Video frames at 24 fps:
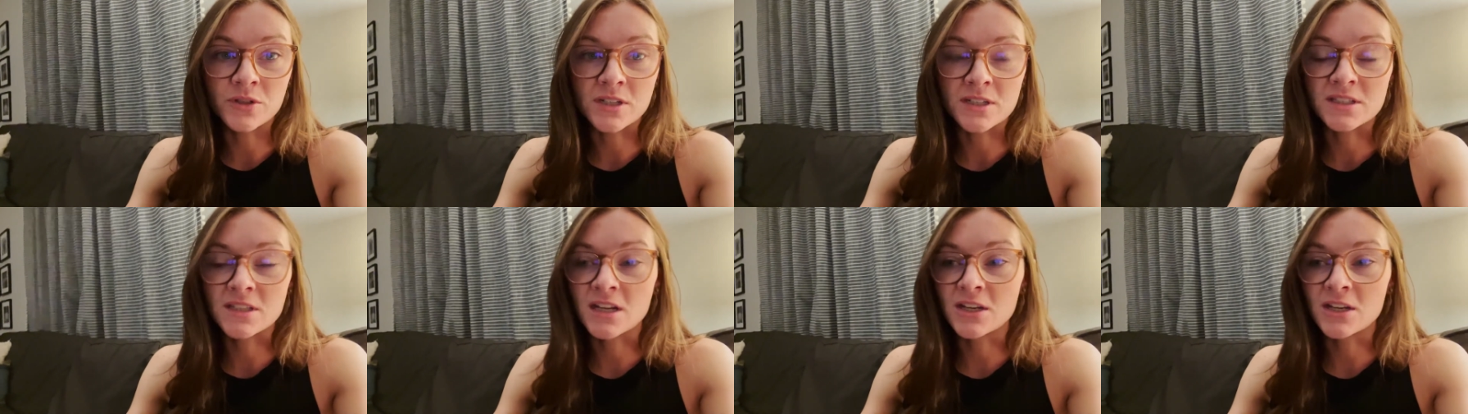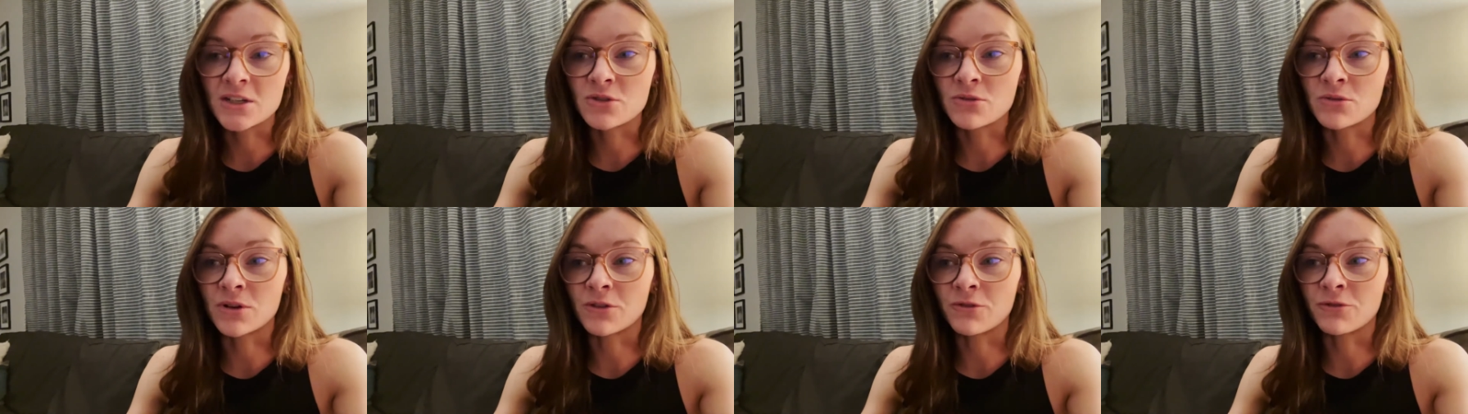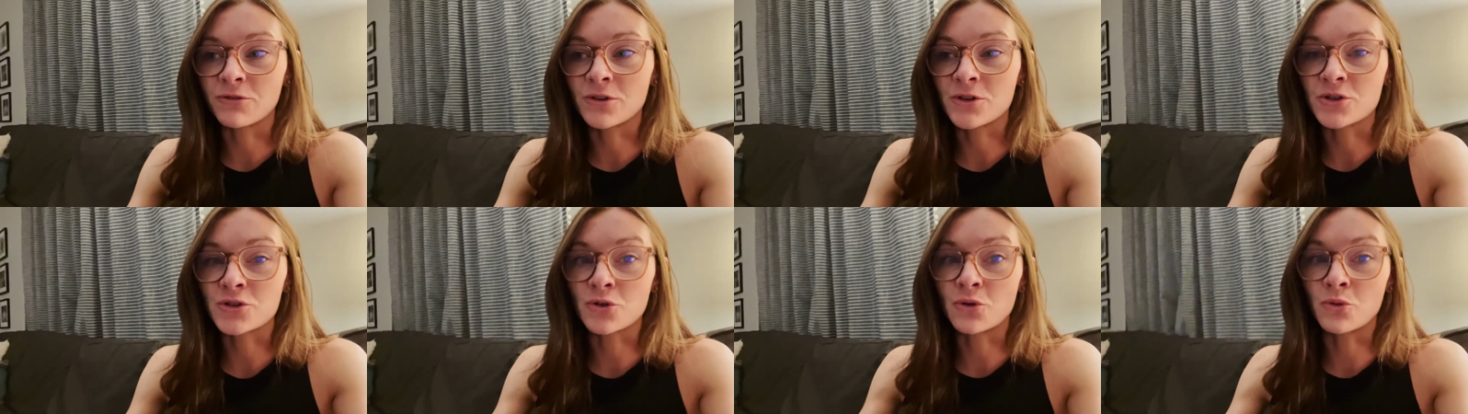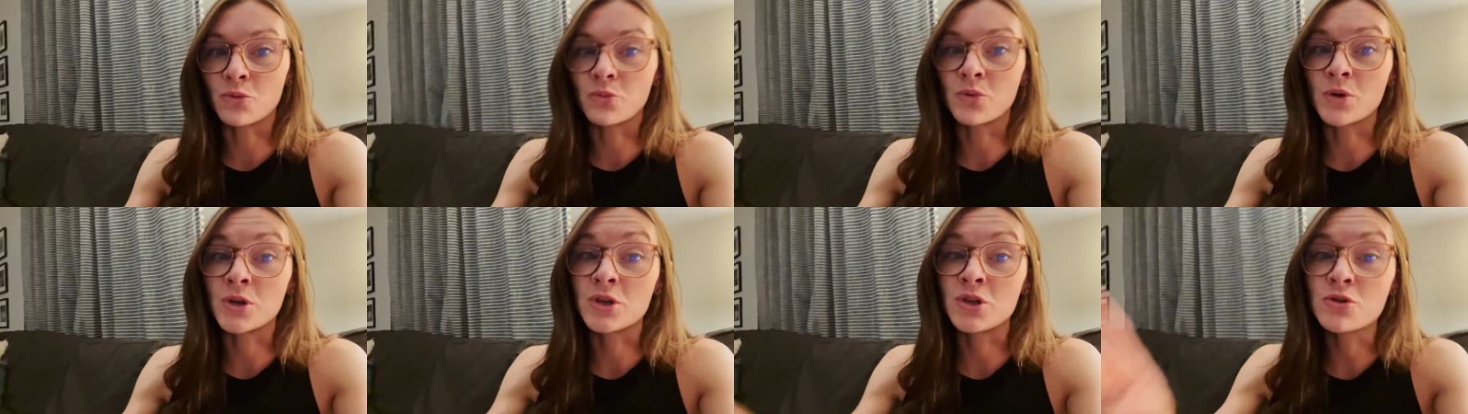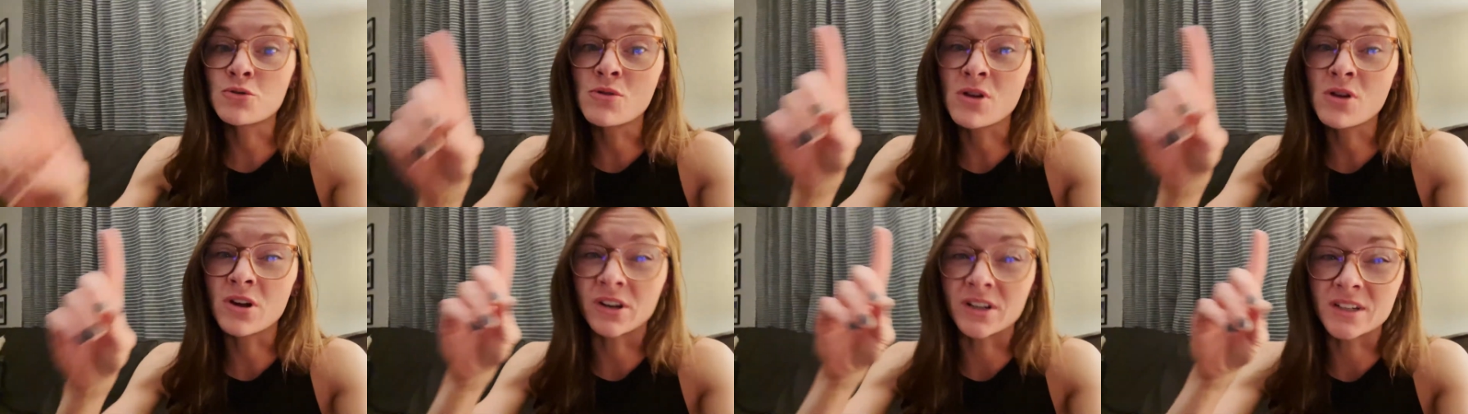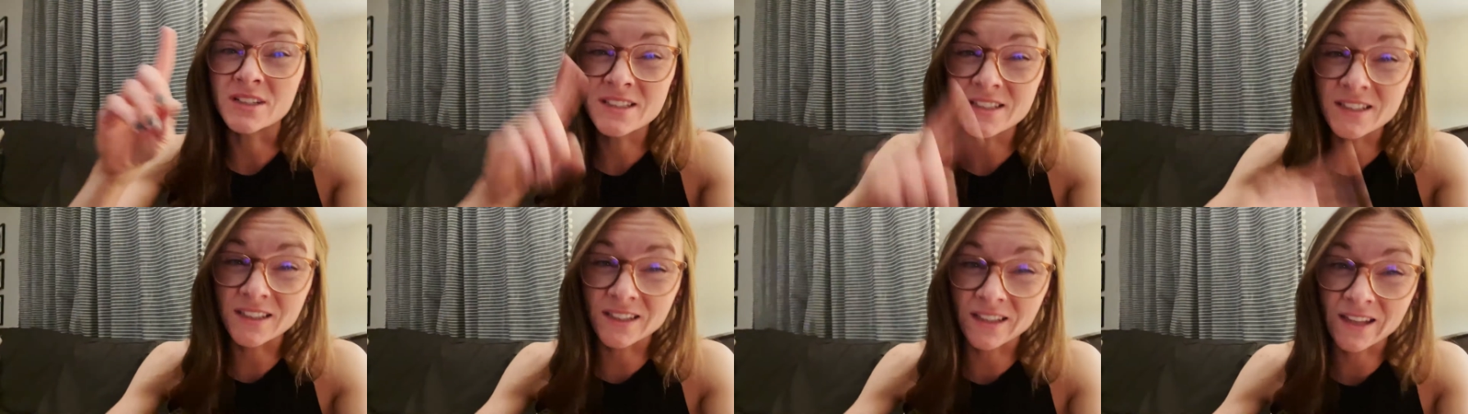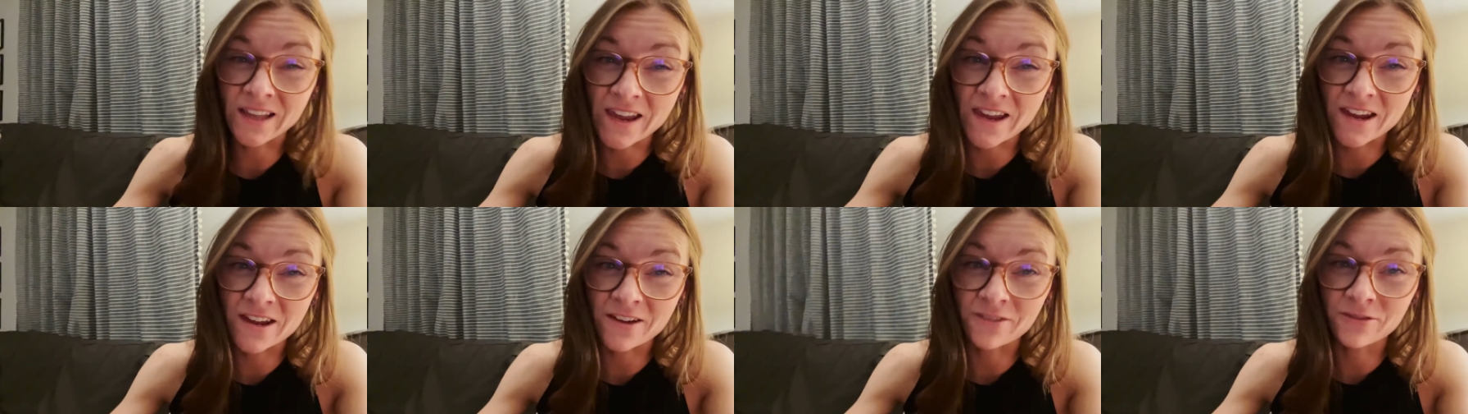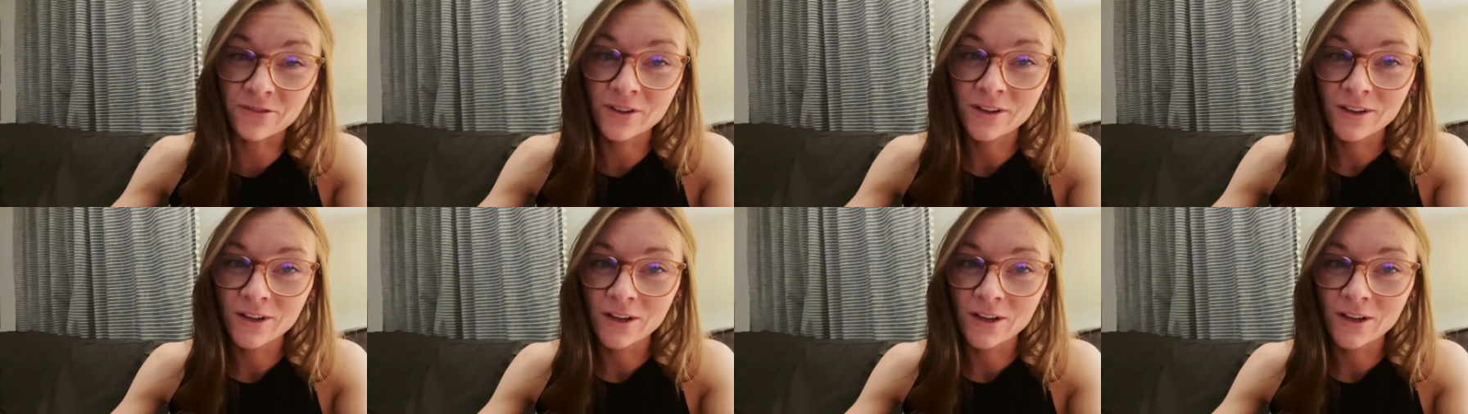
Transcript: to say to an official when you are a slave.